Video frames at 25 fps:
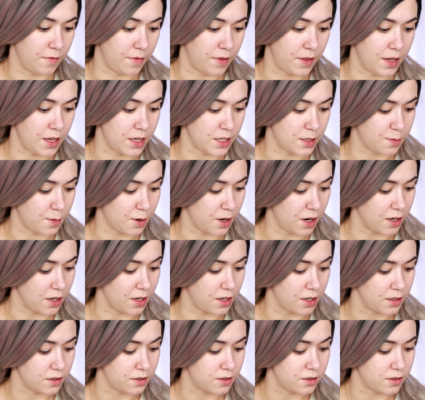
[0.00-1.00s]
these
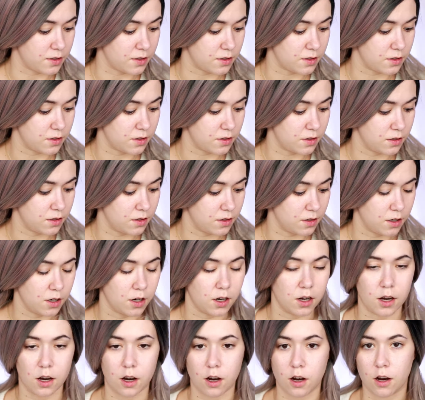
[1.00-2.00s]
products
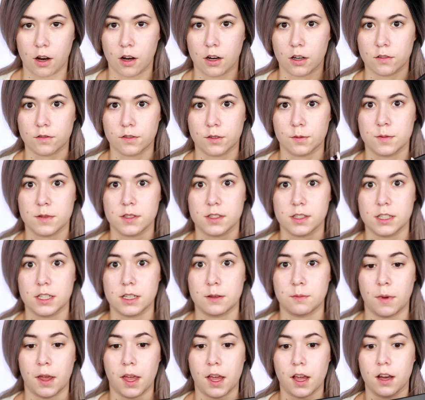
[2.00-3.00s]
are from
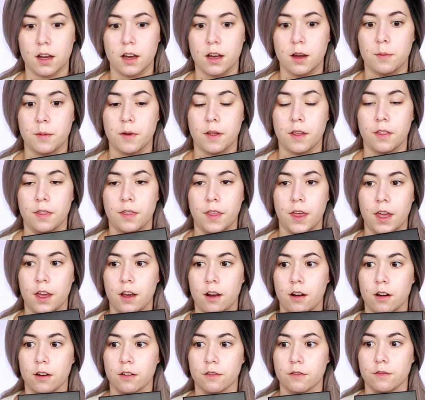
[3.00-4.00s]
Sleek Makeup. They
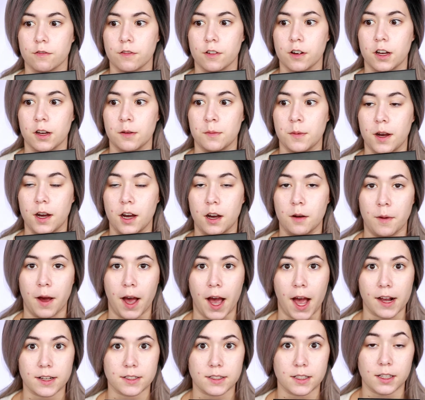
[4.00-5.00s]
are from
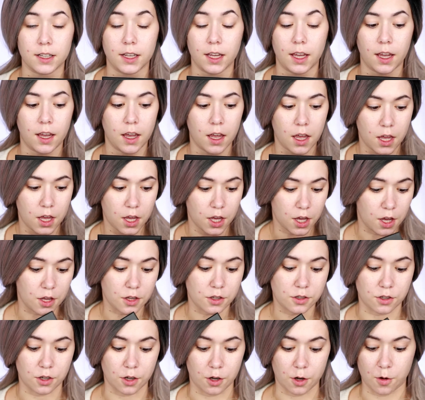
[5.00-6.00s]
Octoly.
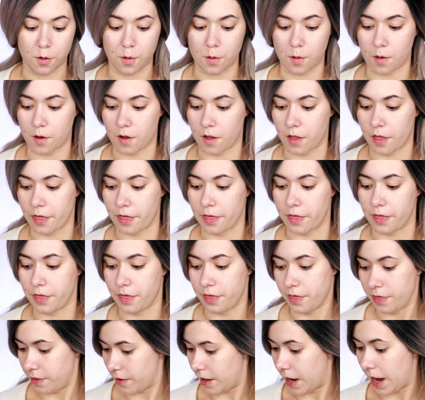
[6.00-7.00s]
So
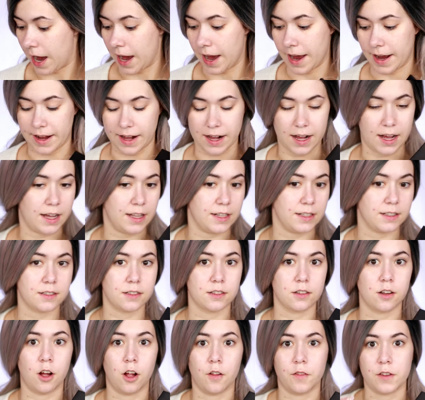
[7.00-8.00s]
I got
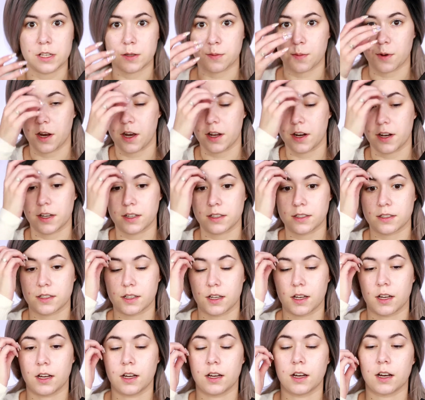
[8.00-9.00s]
all these products
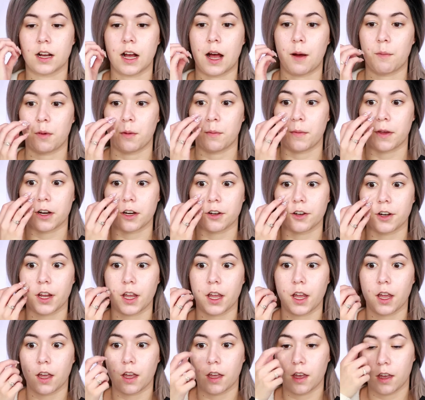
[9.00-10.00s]

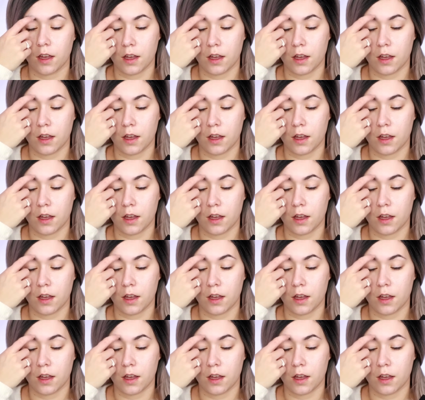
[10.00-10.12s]
complimentary,